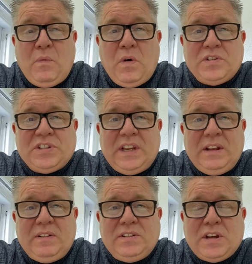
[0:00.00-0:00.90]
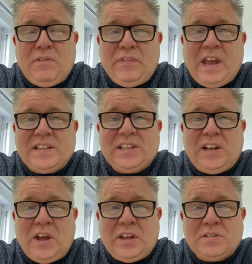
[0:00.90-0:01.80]
watching. Don't forget to
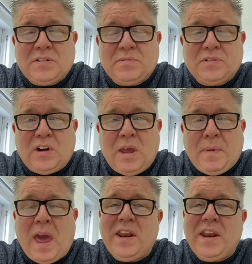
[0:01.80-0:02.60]
like and subscribe.